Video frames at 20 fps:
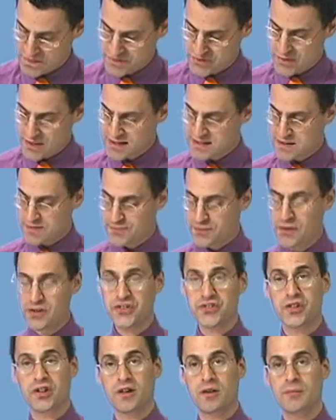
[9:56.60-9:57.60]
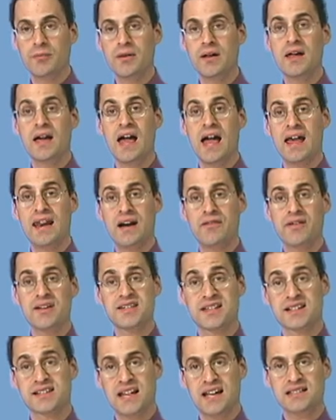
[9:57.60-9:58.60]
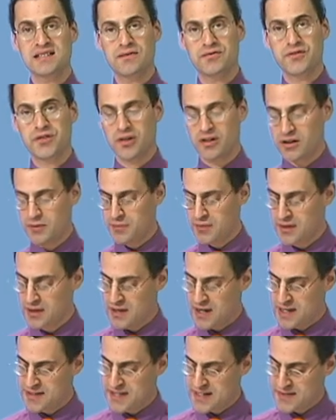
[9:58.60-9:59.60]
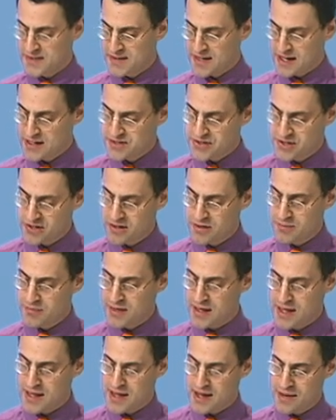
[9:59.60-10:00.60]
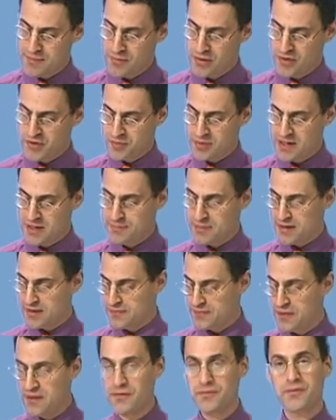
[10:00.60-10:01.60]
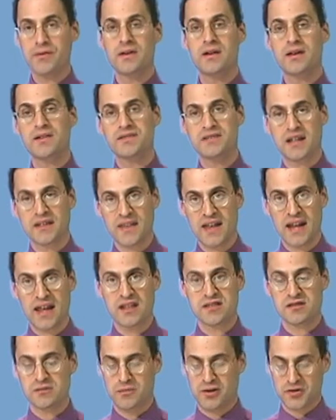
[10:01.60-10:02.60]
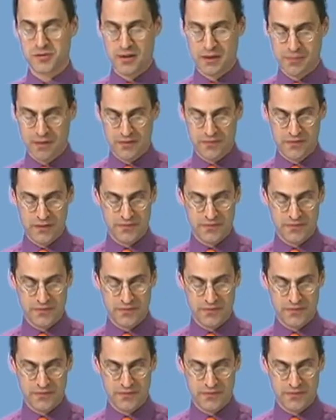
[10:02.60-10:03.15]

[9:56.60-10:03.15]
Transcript: So that's the first term, and every successive term, I take the next term and I multiply it by a fifth, take that answer, multiply it by